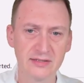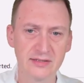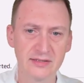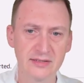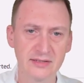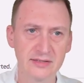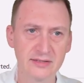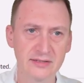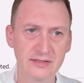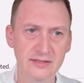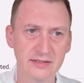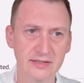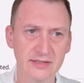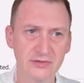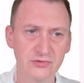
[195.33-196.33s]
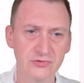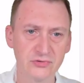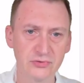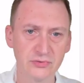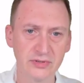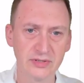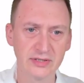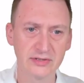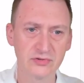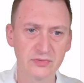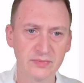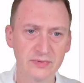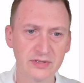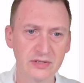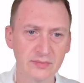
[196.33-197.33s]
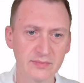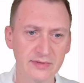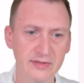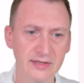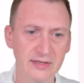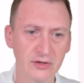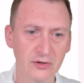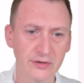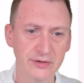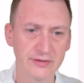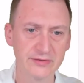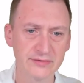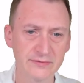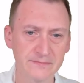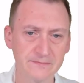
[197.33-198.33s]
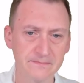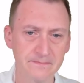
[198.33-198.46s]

the issue here, to be completely honest.